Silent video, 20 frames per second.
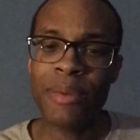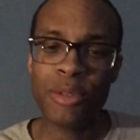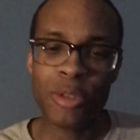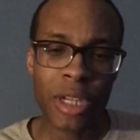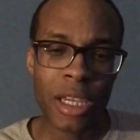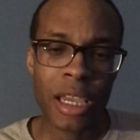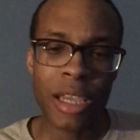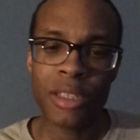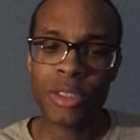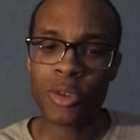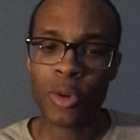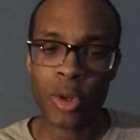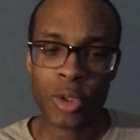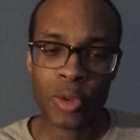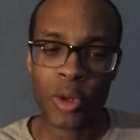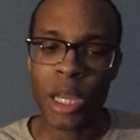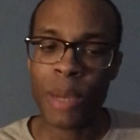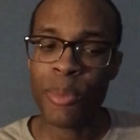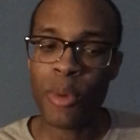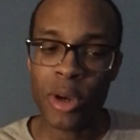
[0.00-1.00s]
straight, he scored
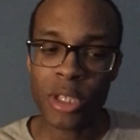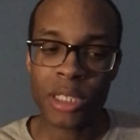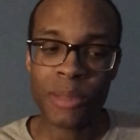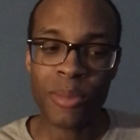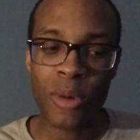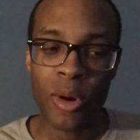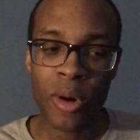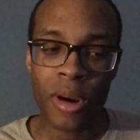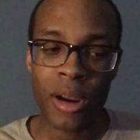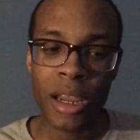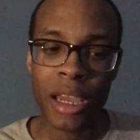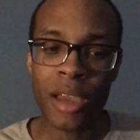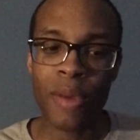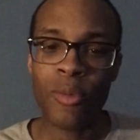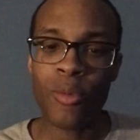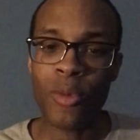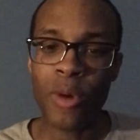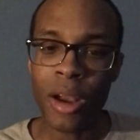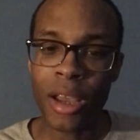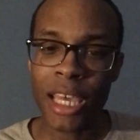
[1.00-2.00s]
20 points or more,
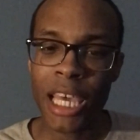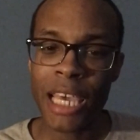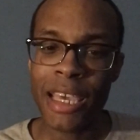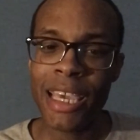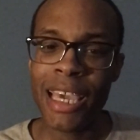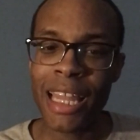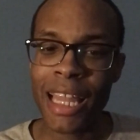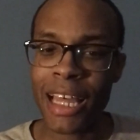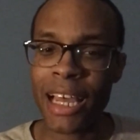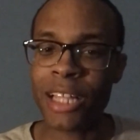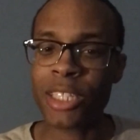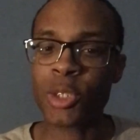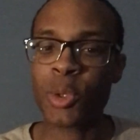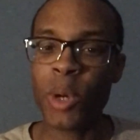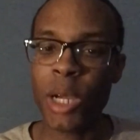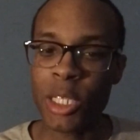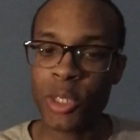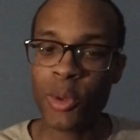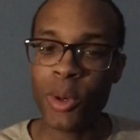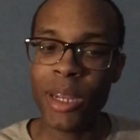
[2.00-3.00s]
and one game he had like a
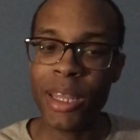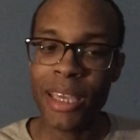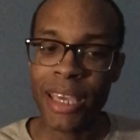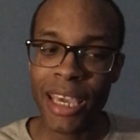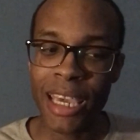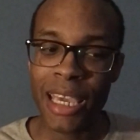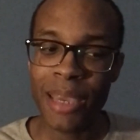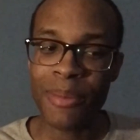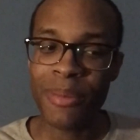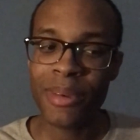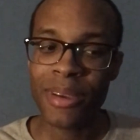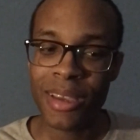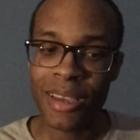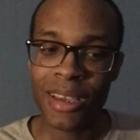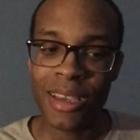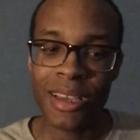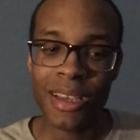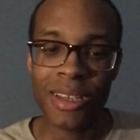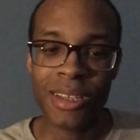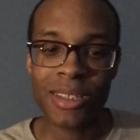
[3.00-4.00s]
20-20 game.
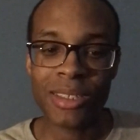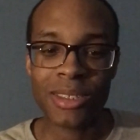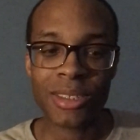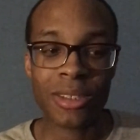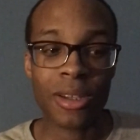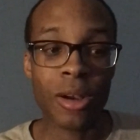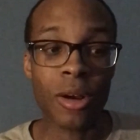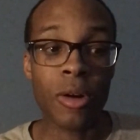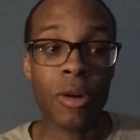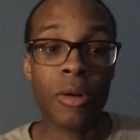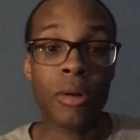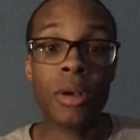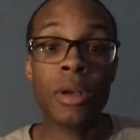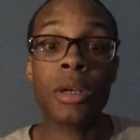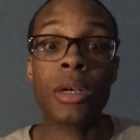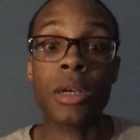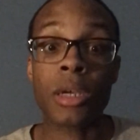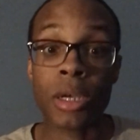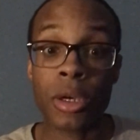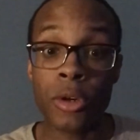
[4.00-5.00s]
So
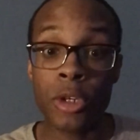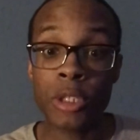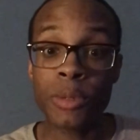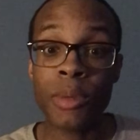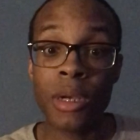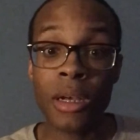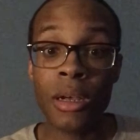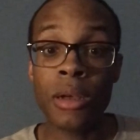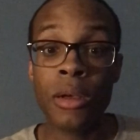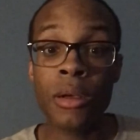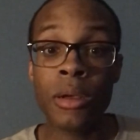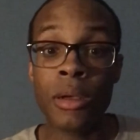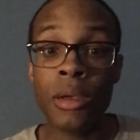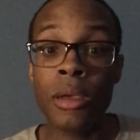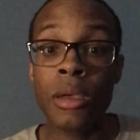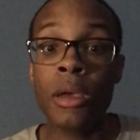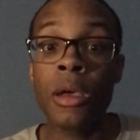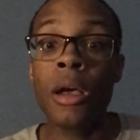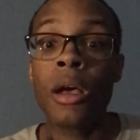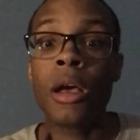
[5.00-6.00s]
Kuzma,
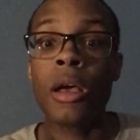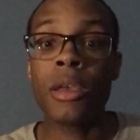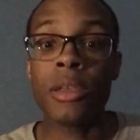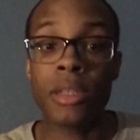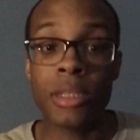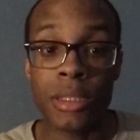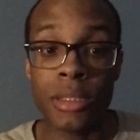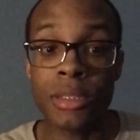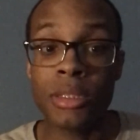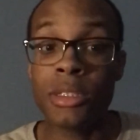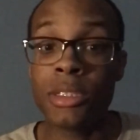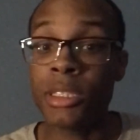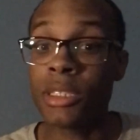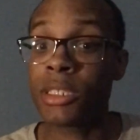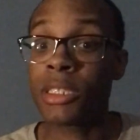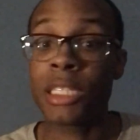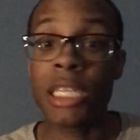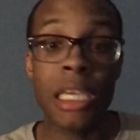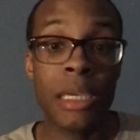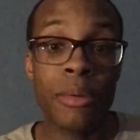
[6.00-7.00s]
just
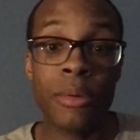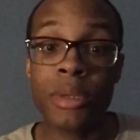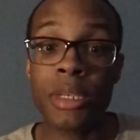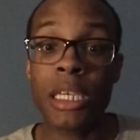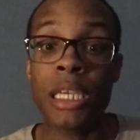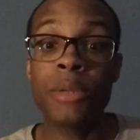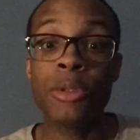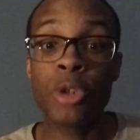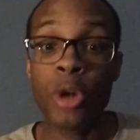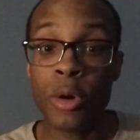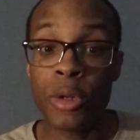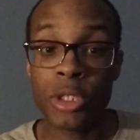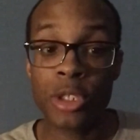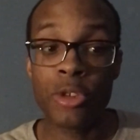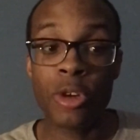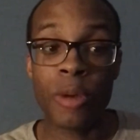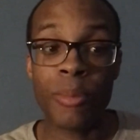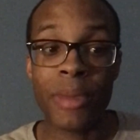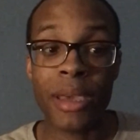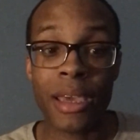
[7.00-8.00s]
keep doing what you're
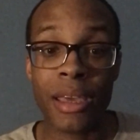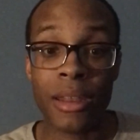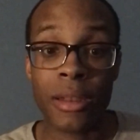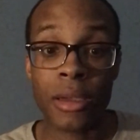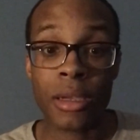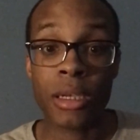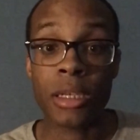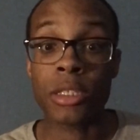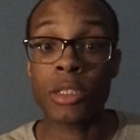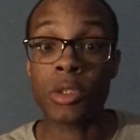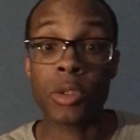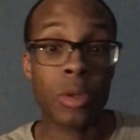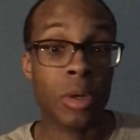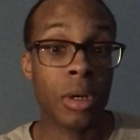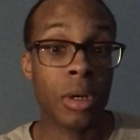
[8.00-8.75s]
doing, man. Because